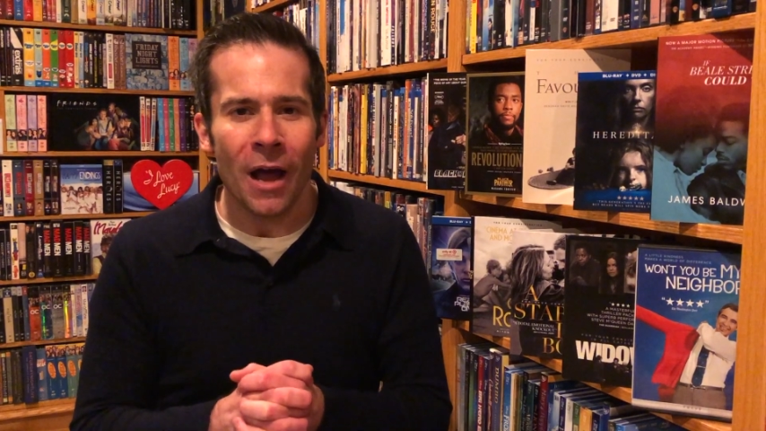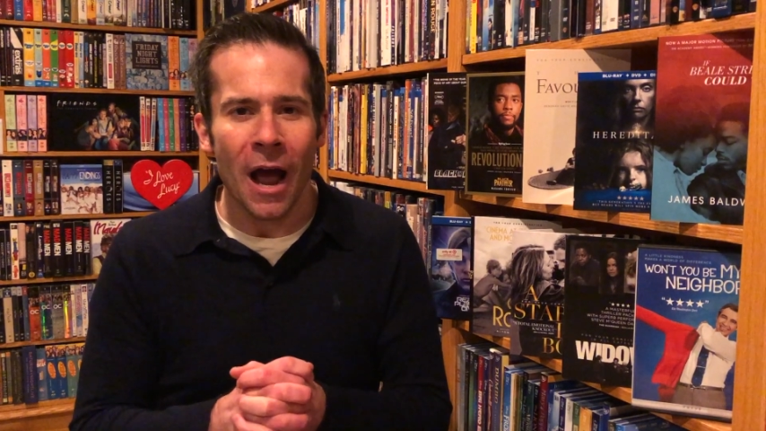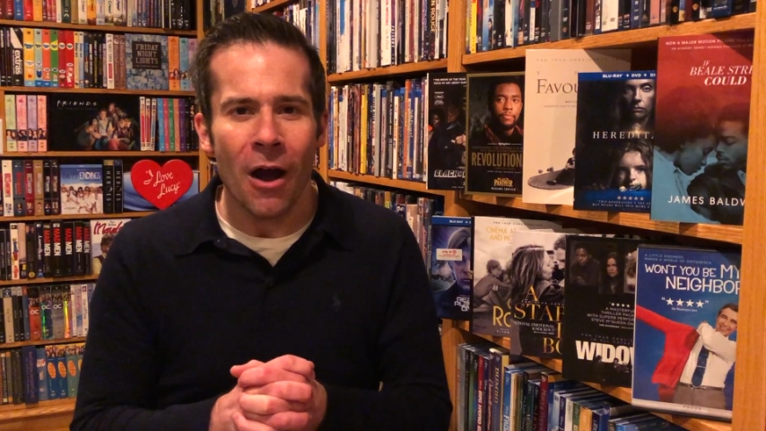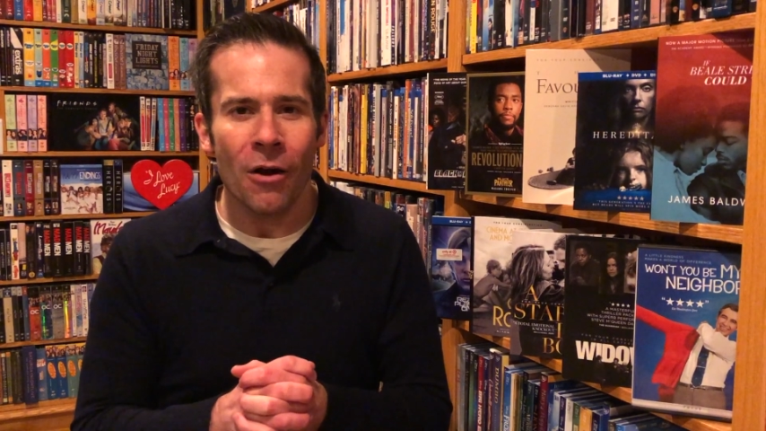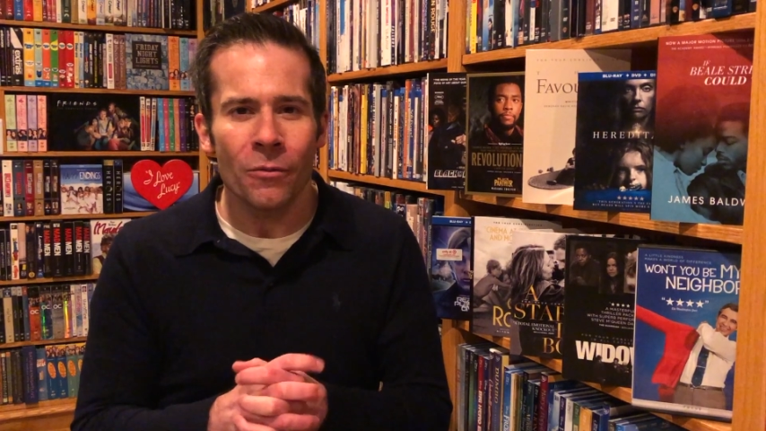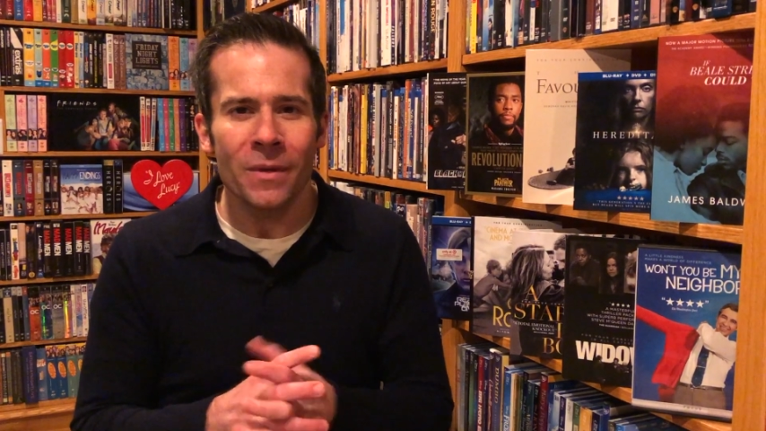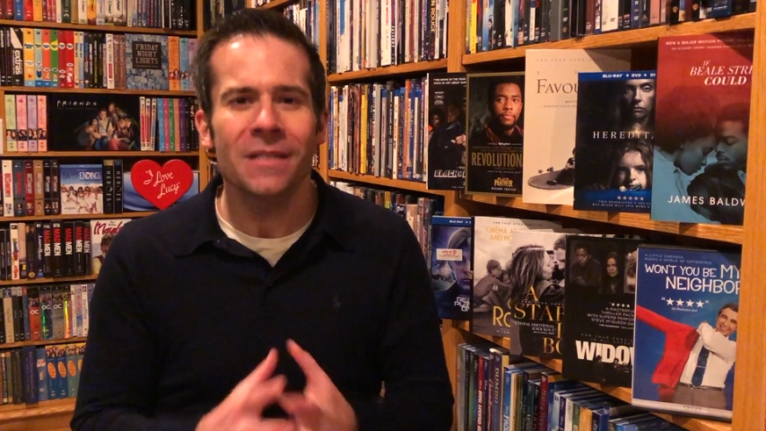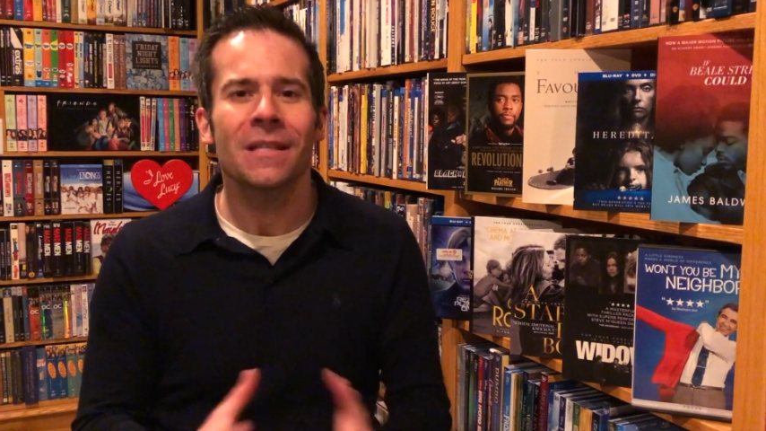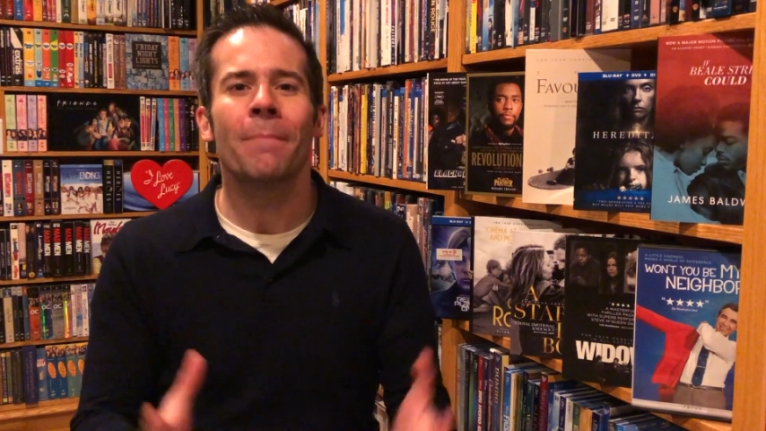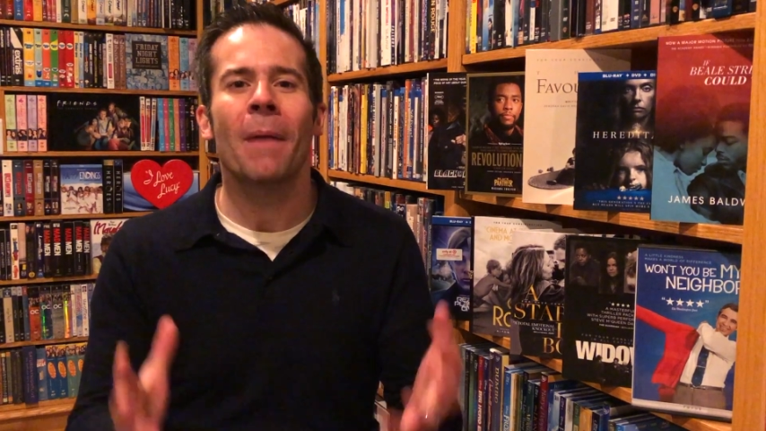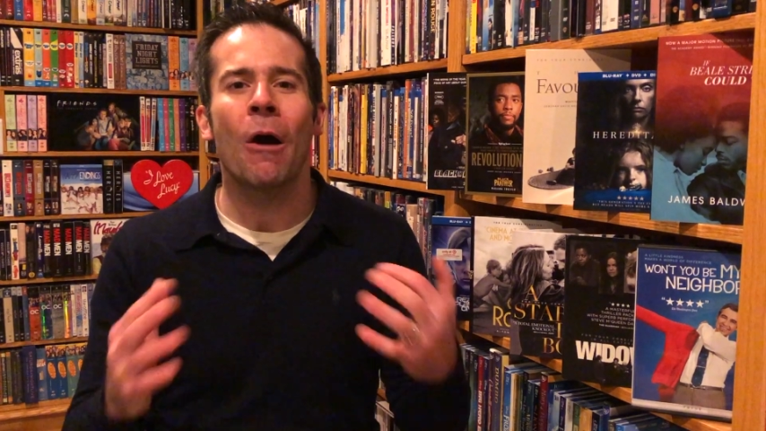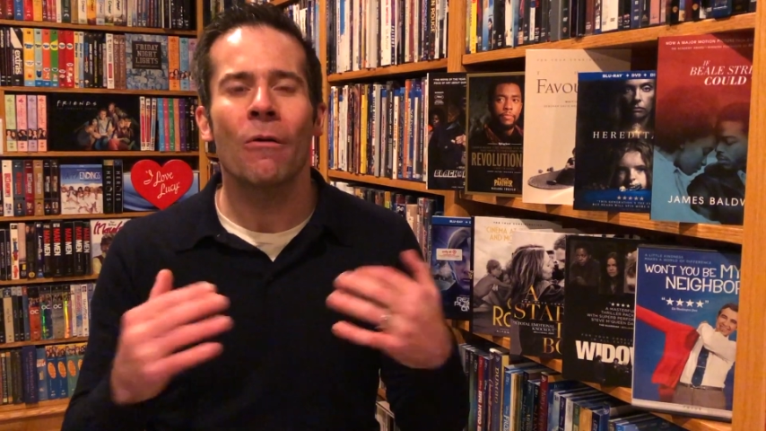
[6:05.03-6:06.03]
how do we
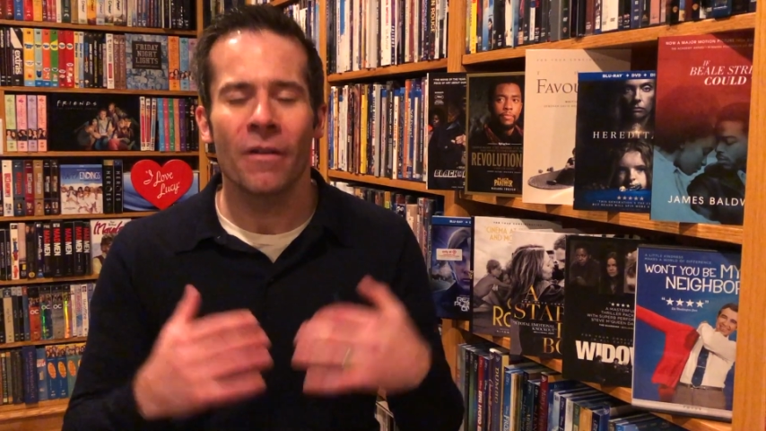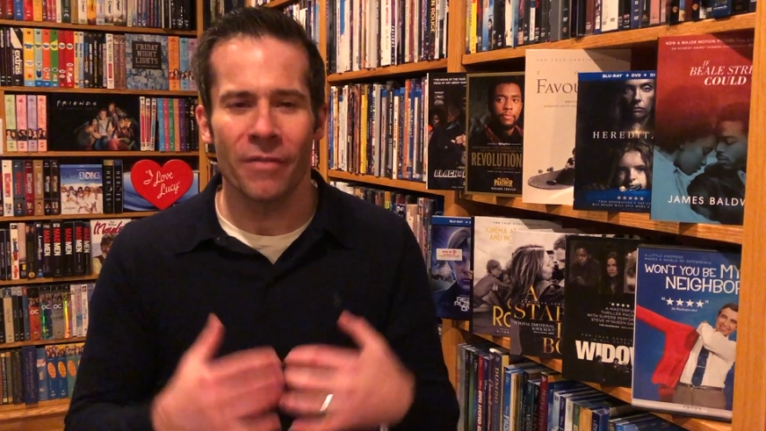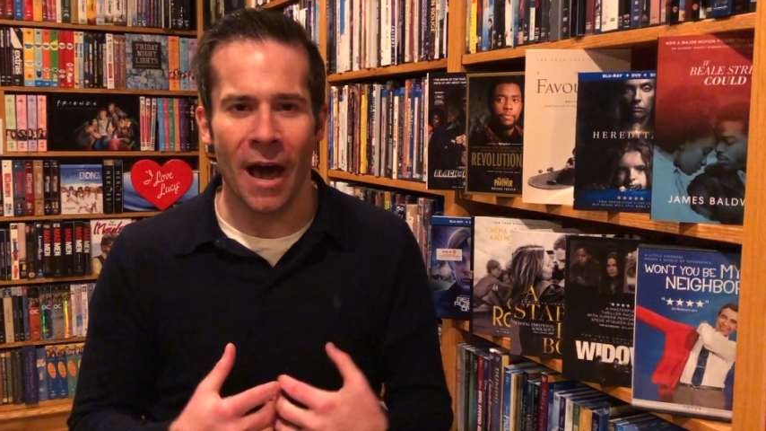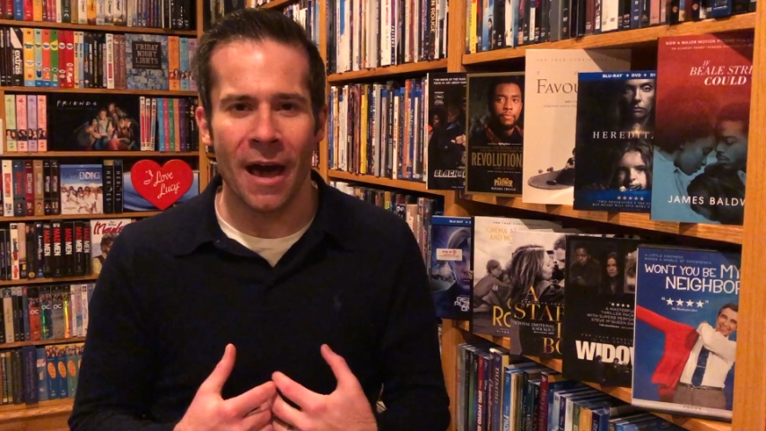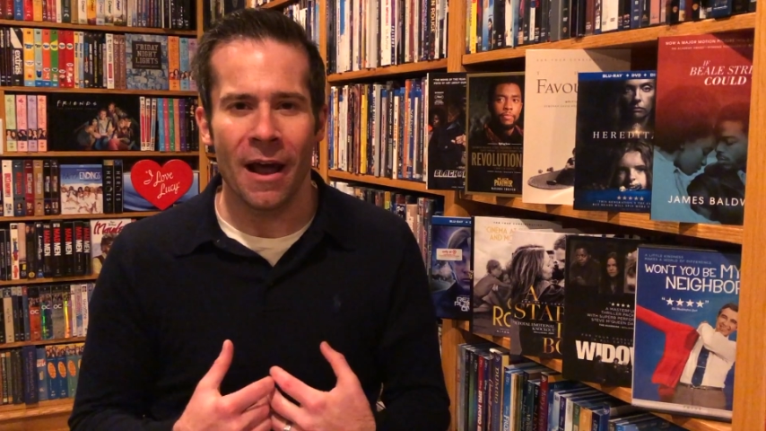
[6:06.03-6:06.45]
step out of that?